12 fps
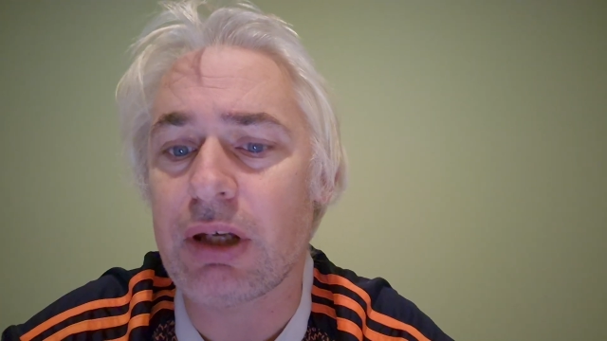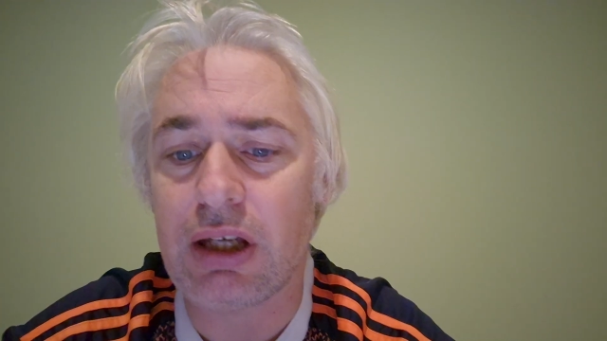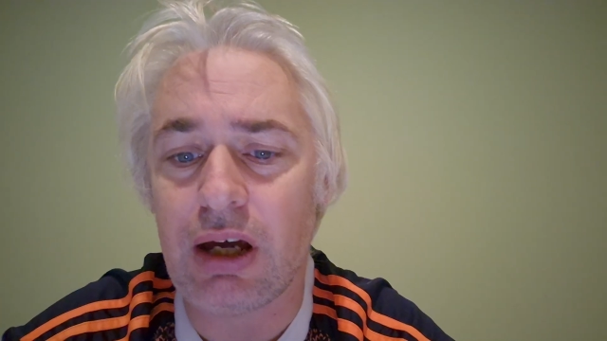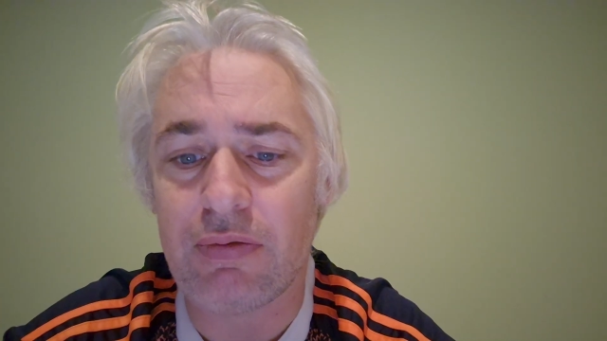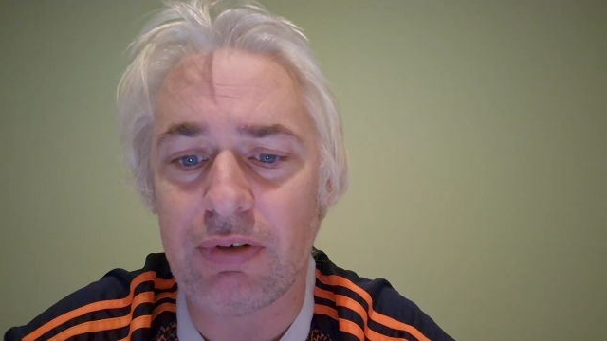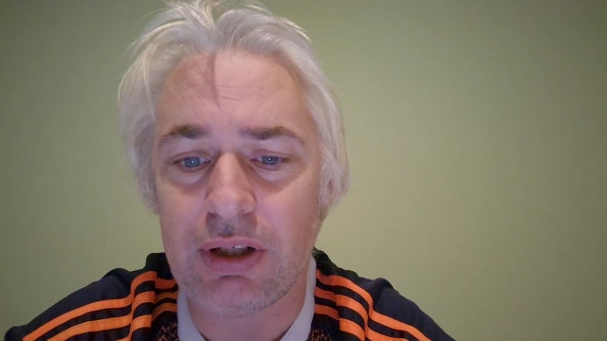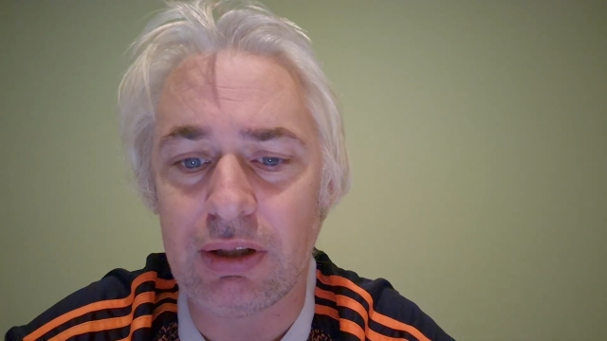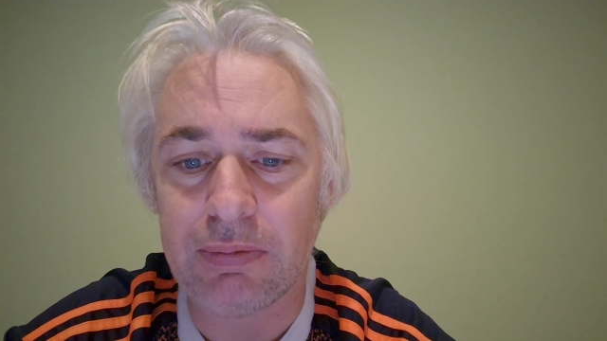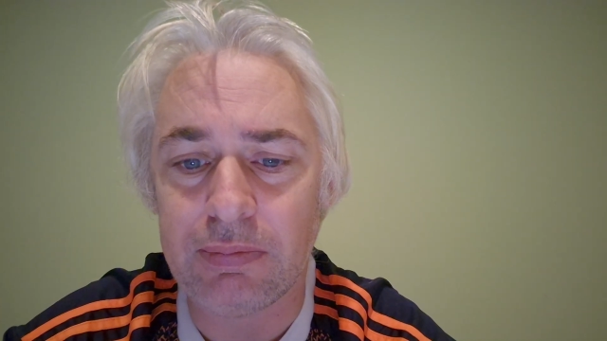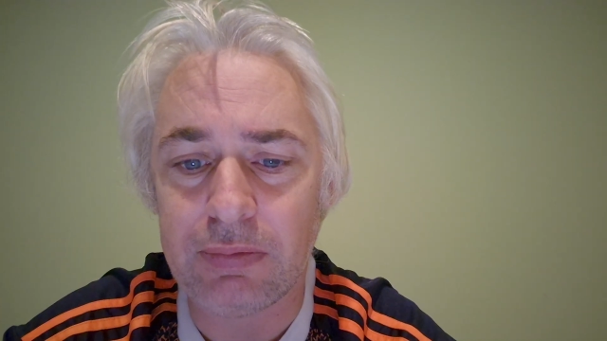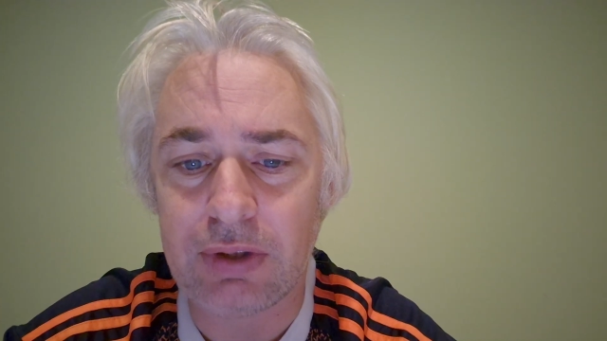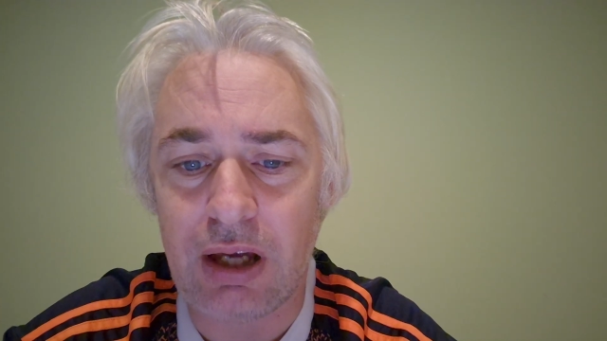
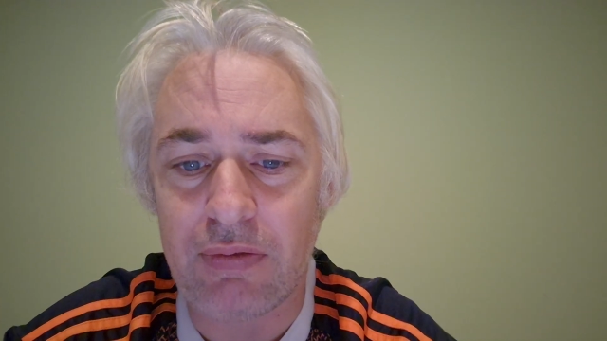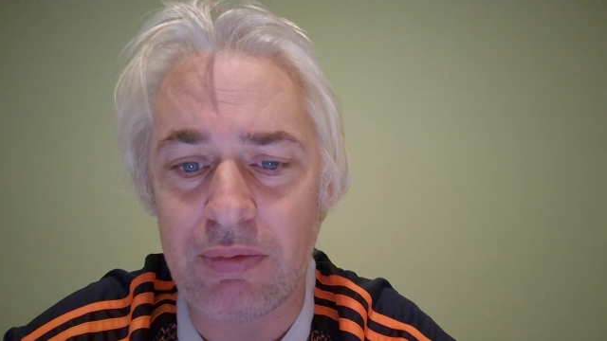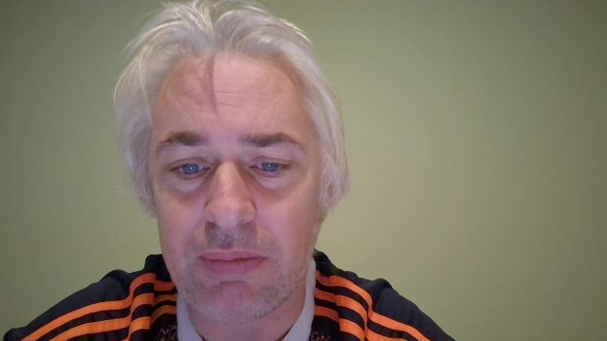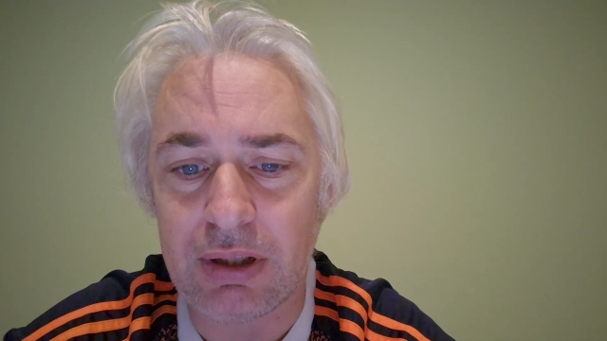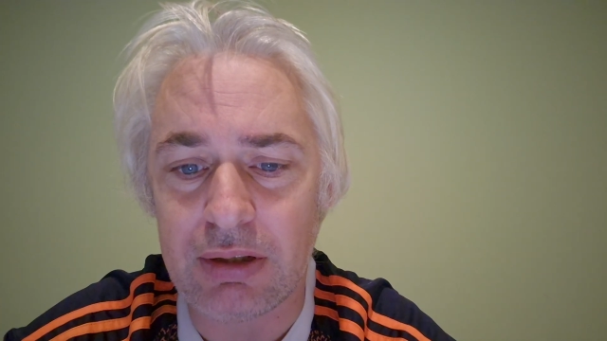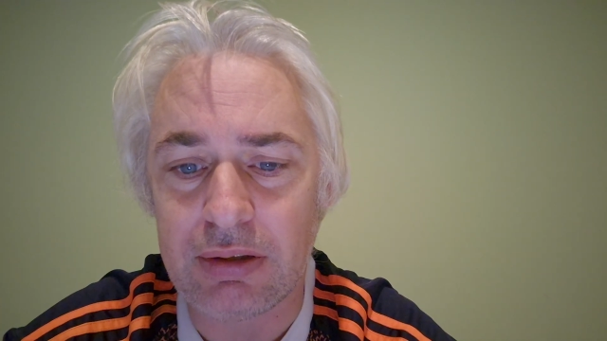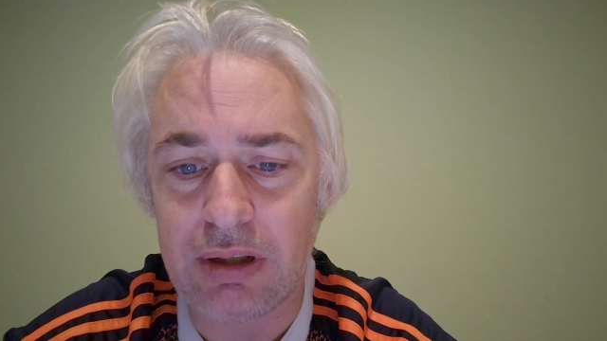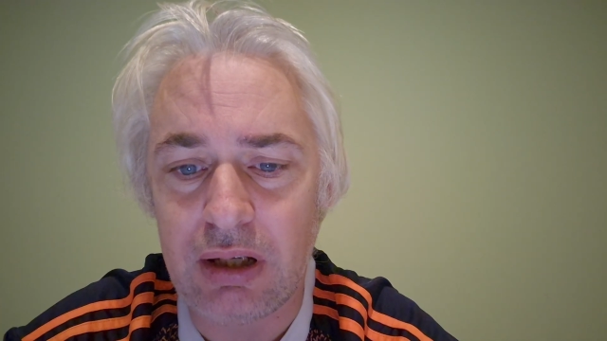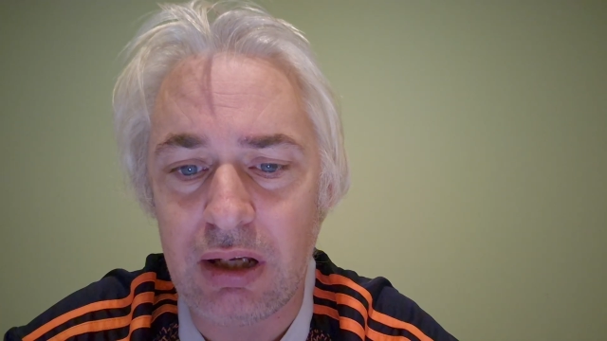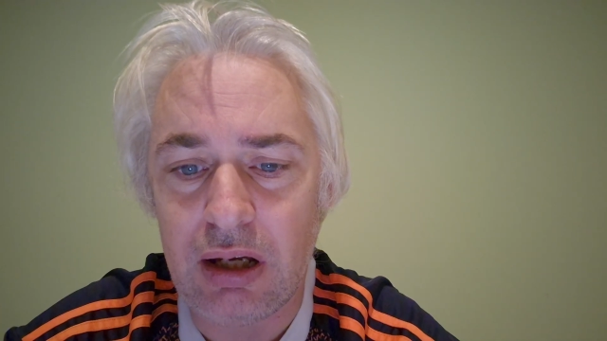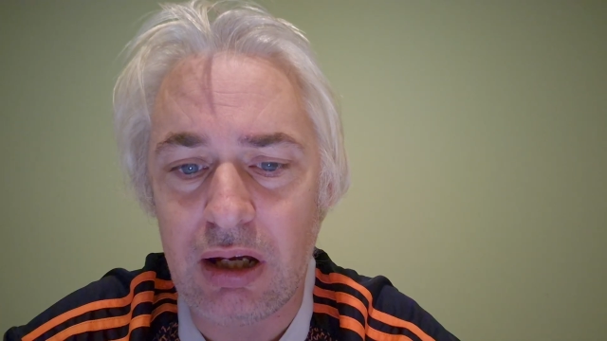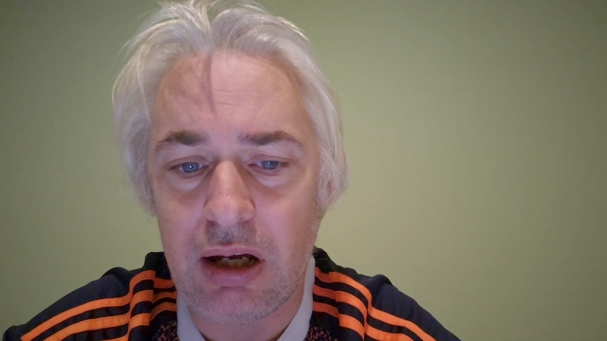government
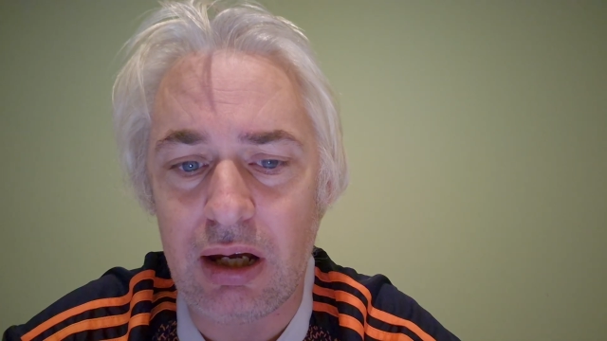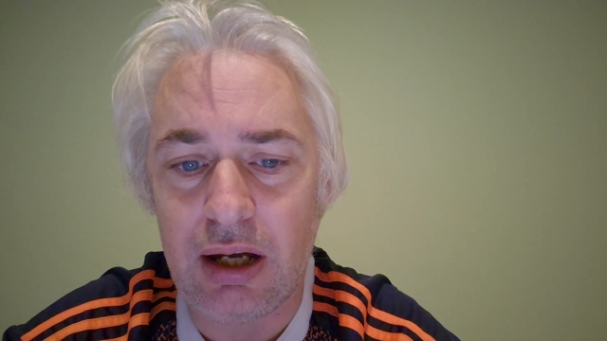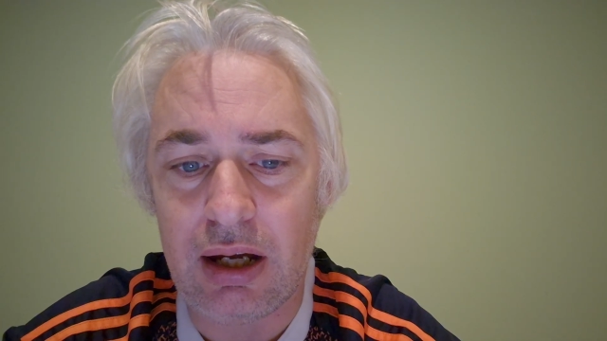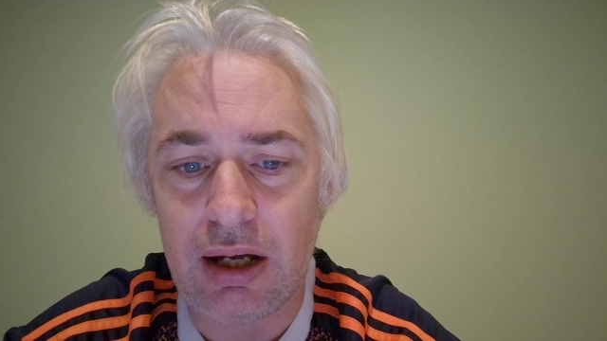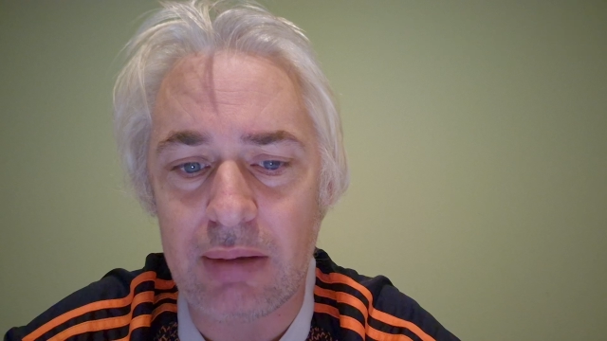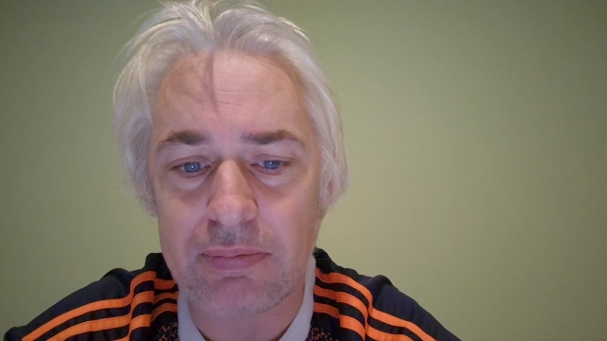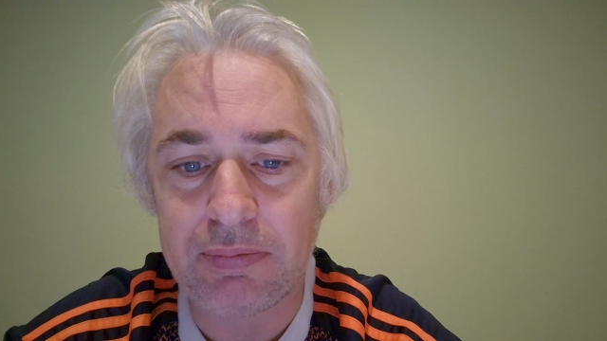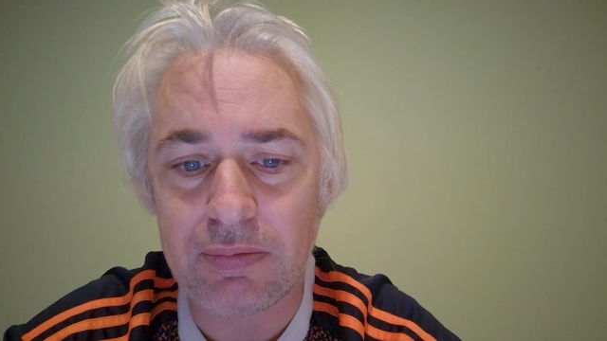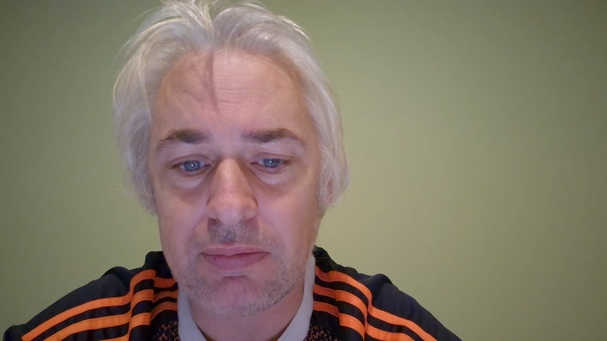have